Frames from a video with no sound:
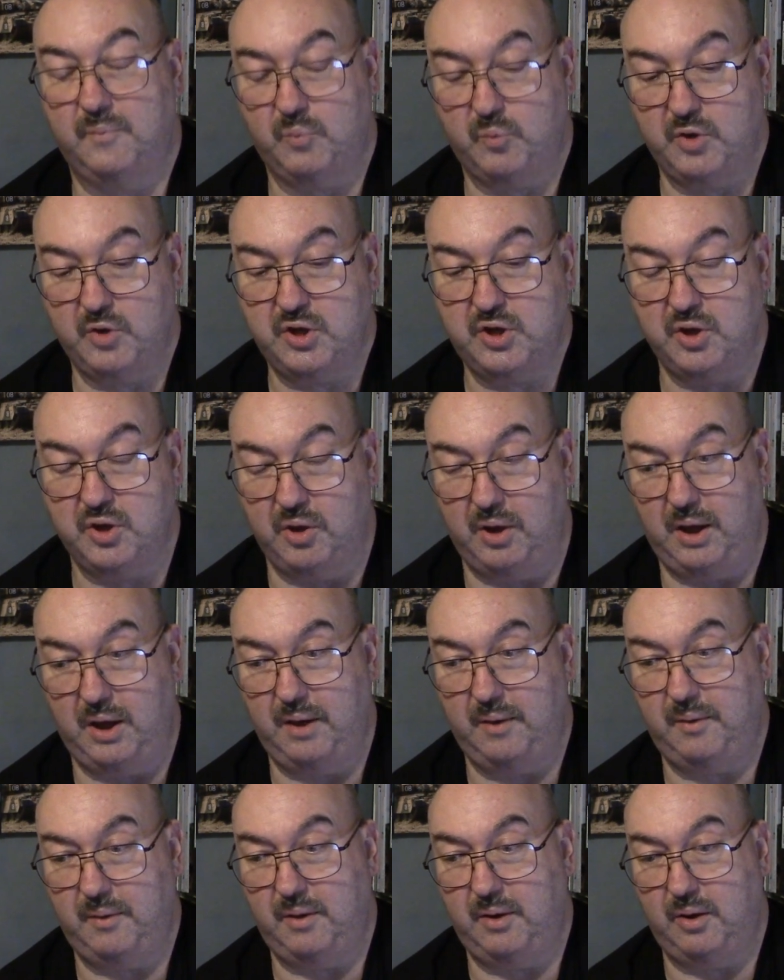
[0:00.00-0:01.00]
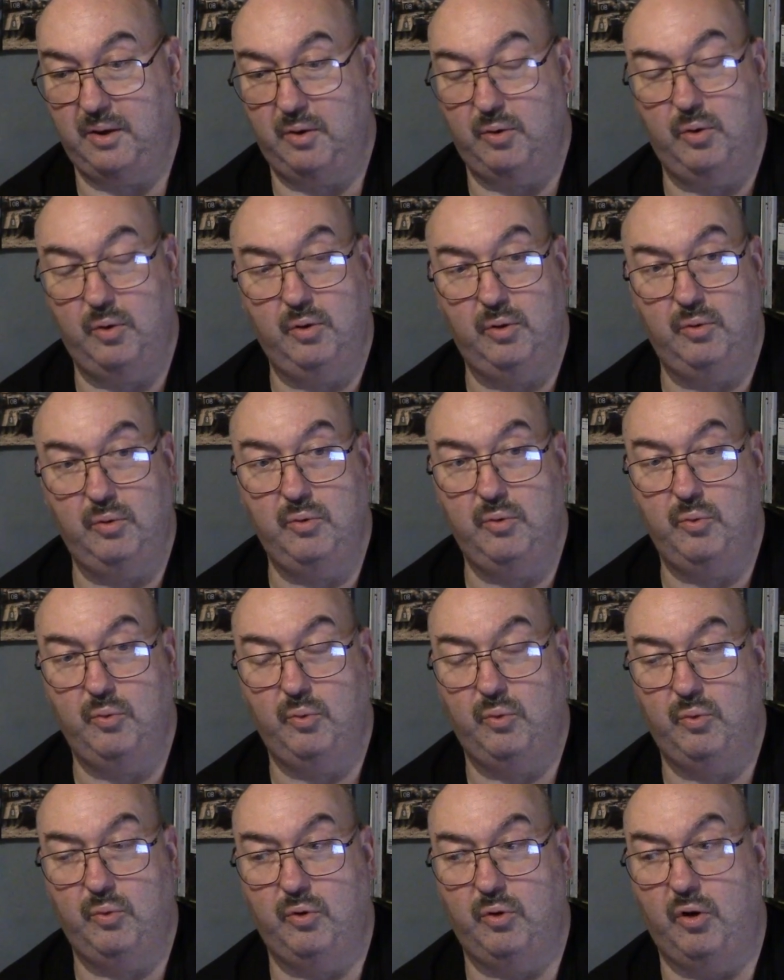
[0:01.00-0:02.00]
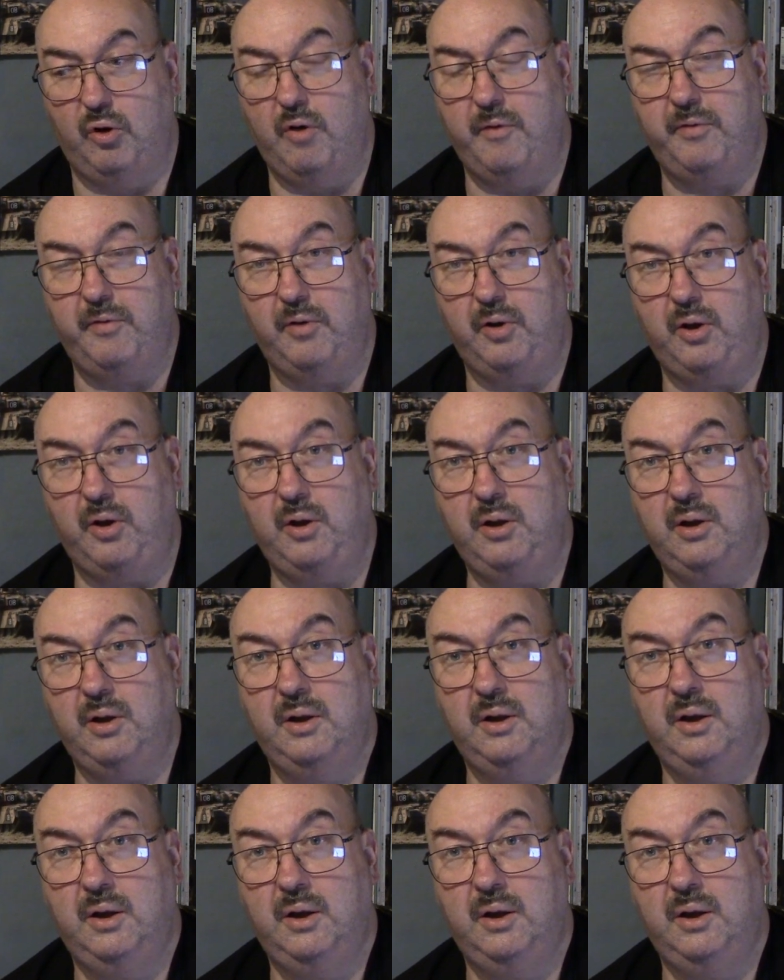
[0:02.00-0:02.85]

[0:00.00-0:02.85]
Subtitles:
So overall,